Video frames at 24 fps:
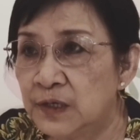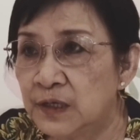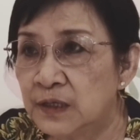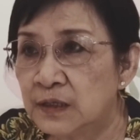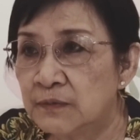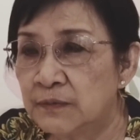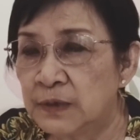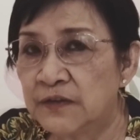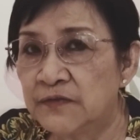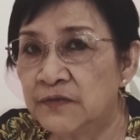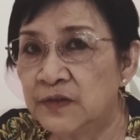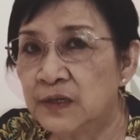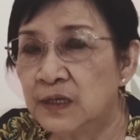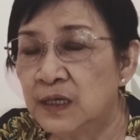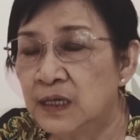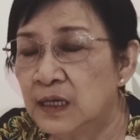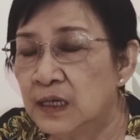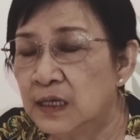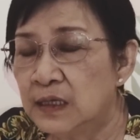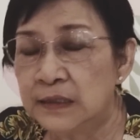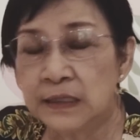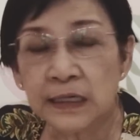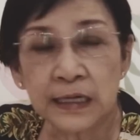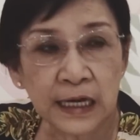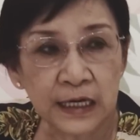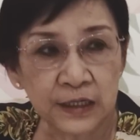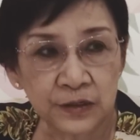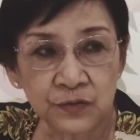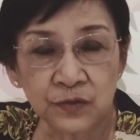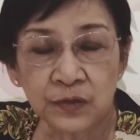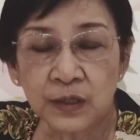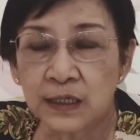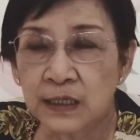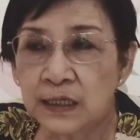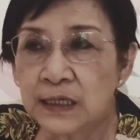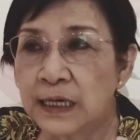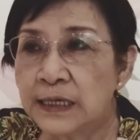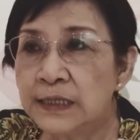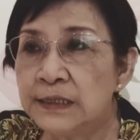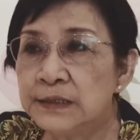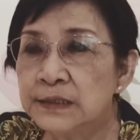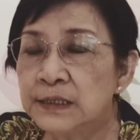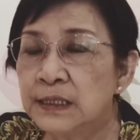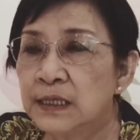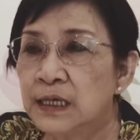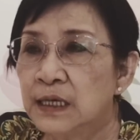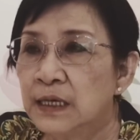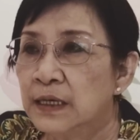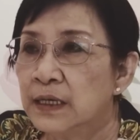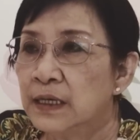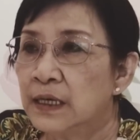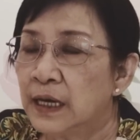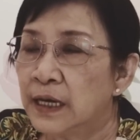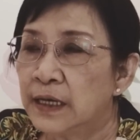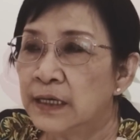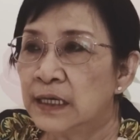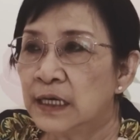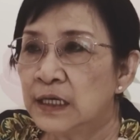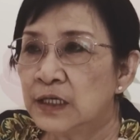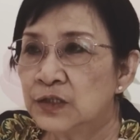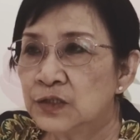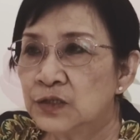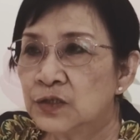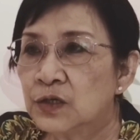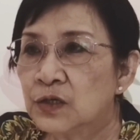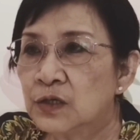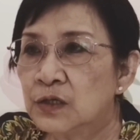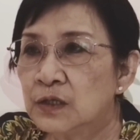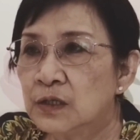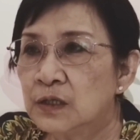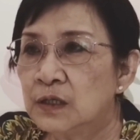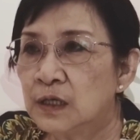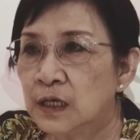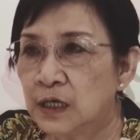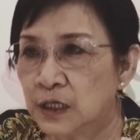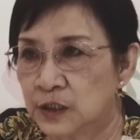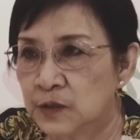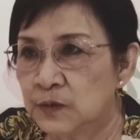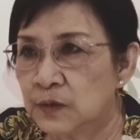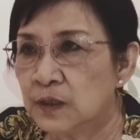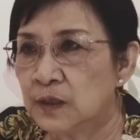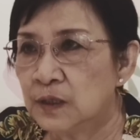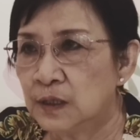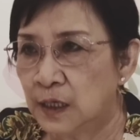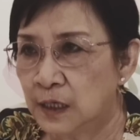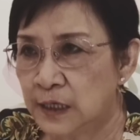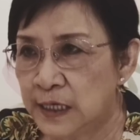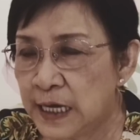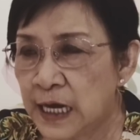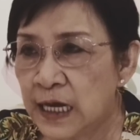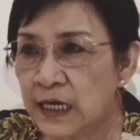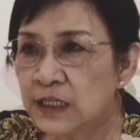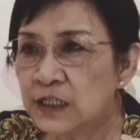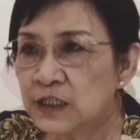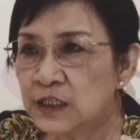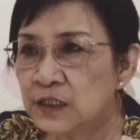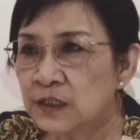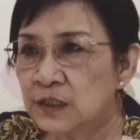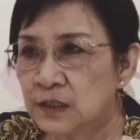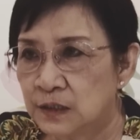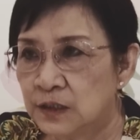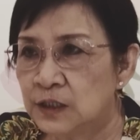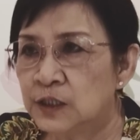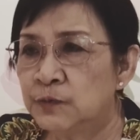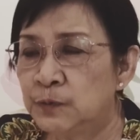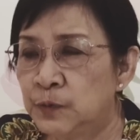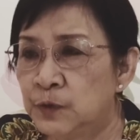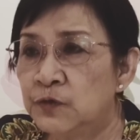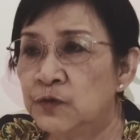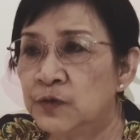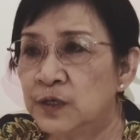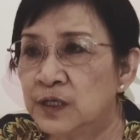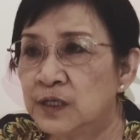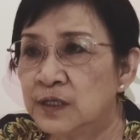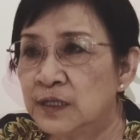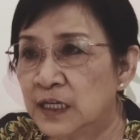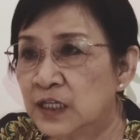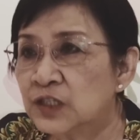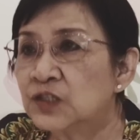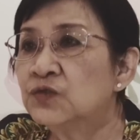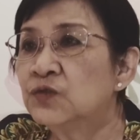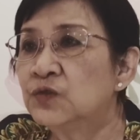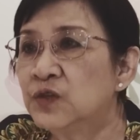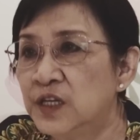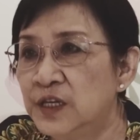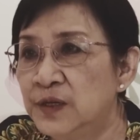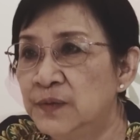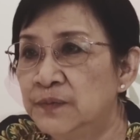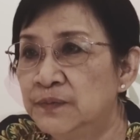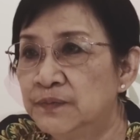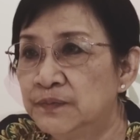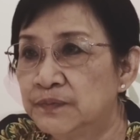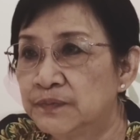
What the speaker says: puffing. Then I took a glance and I saw a young spirit next to him.